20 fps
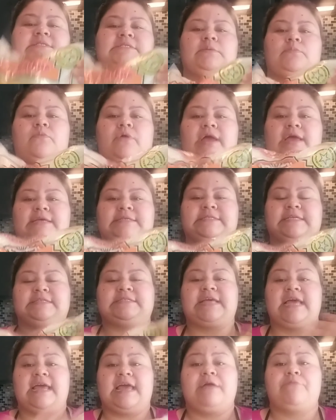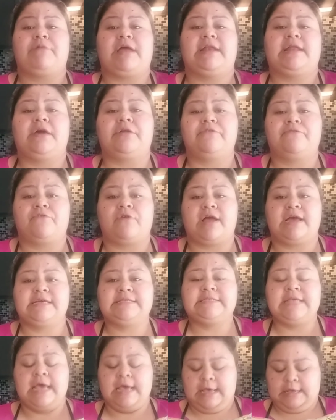some rice as I had ran out of rice.